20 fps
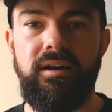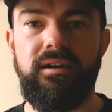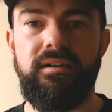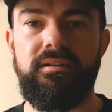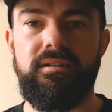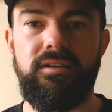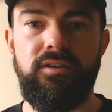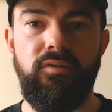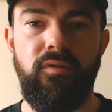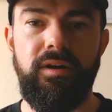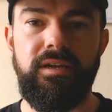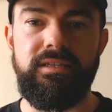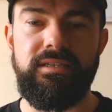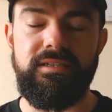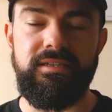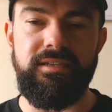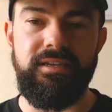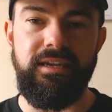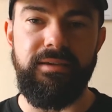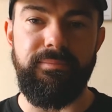and quite
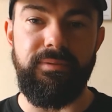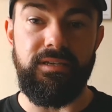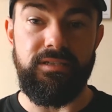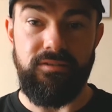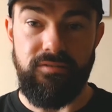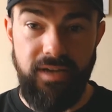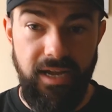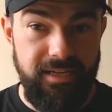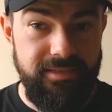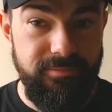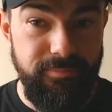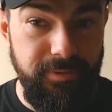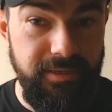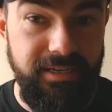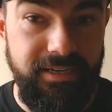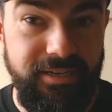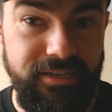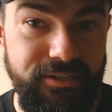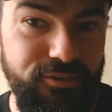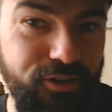sleepy. So that's been an
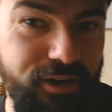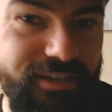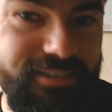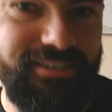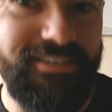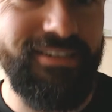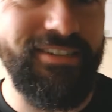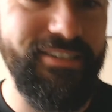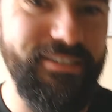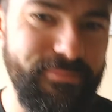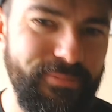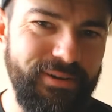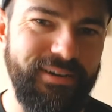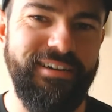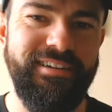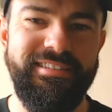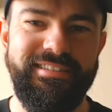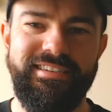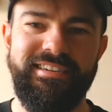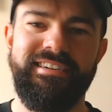interesting
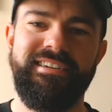experience.